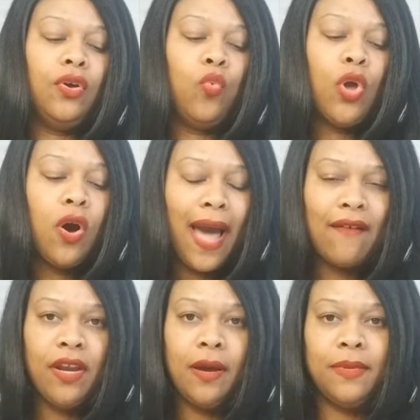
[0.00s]
we'll
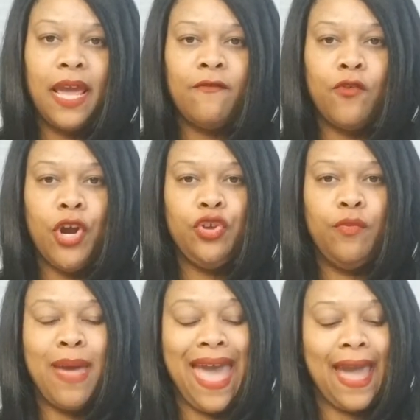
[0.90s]
have an update for you
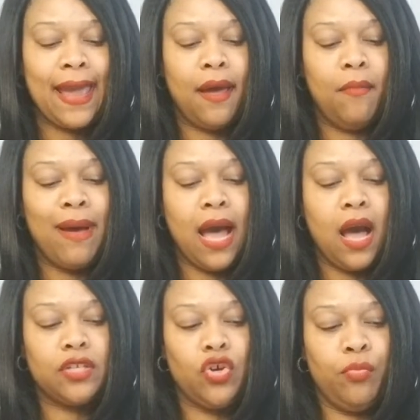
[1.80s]
back by
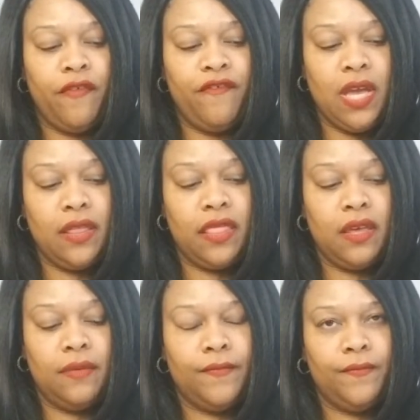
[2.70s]
October 5th.
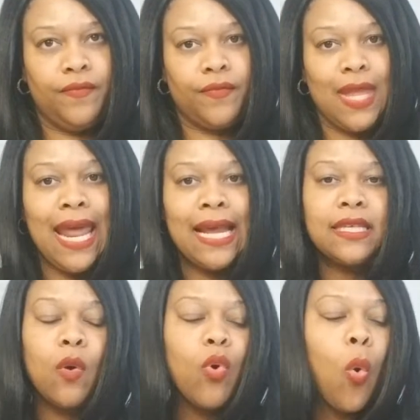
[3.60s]
And I
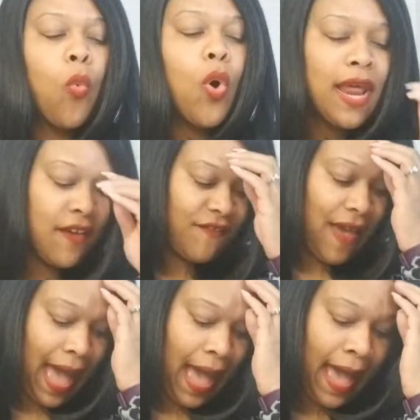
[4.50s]
said, well, what if
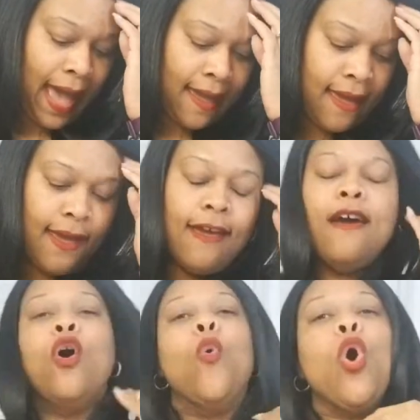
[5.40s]
I
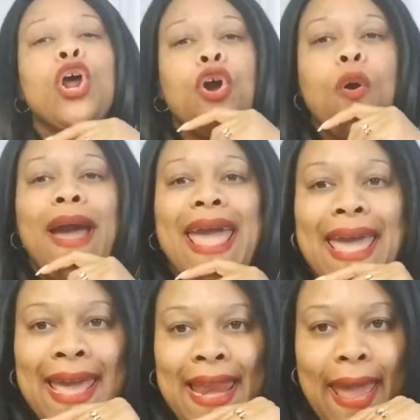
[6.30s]
want to go
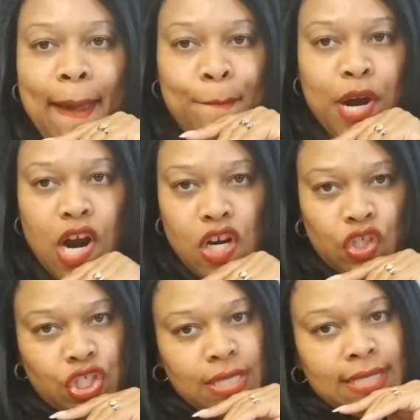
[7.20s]
ahead and
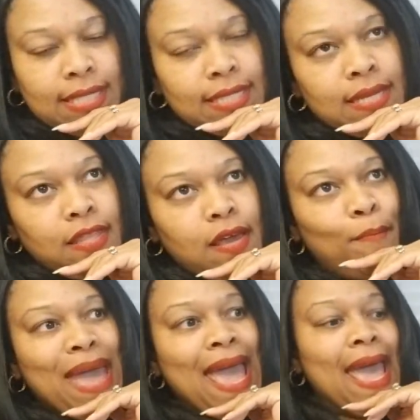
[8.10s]
purchase the
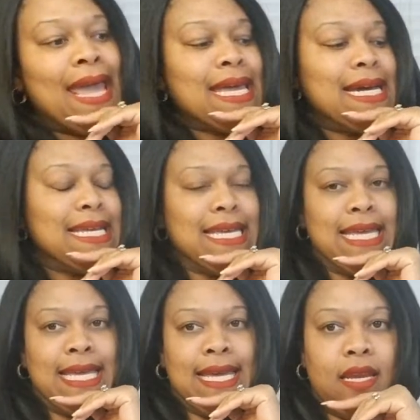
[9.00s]
bag
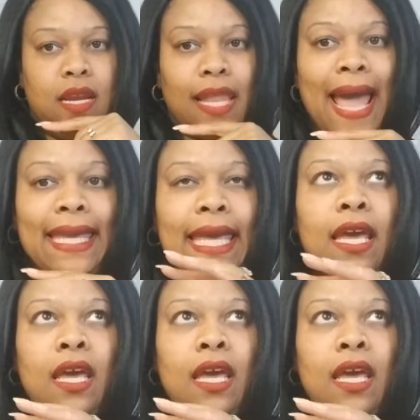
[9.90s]
again? Like,